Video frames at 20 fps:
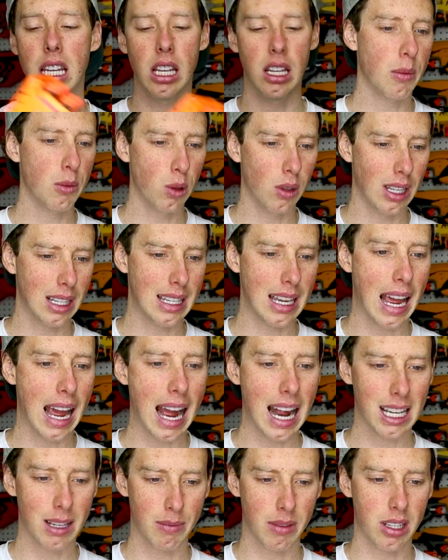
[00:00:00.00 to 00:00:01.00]
Comes with
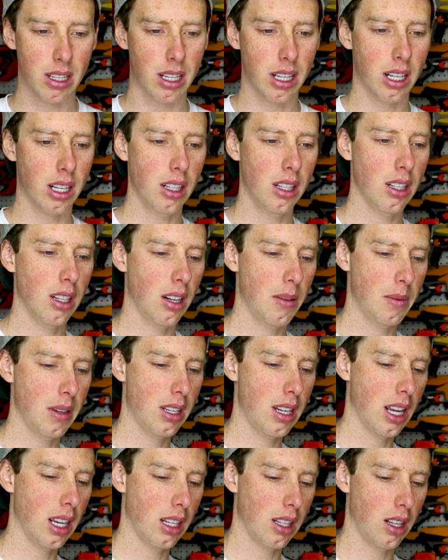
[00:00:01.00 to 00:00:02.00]
attachments here. Let me
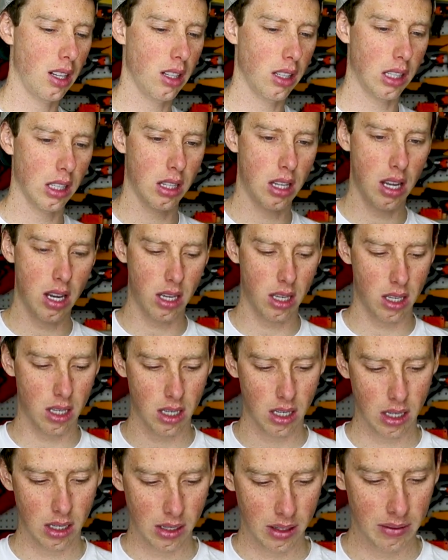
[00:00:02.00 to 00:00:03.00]
take a look at
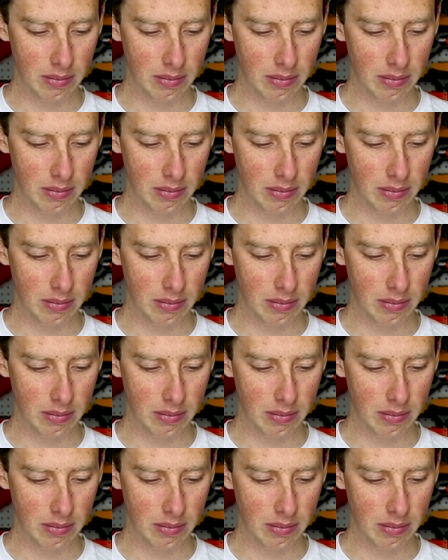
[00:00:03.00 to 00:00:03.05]
this.